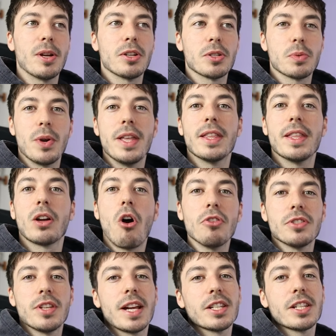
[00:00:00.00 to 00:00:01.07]
because we're in the
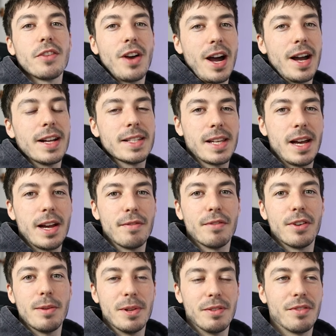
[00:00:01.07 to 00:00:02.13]
context of a higher
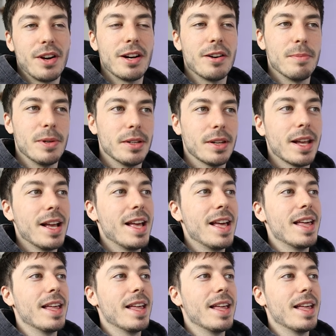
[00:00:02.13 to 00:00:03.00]
time frame environment.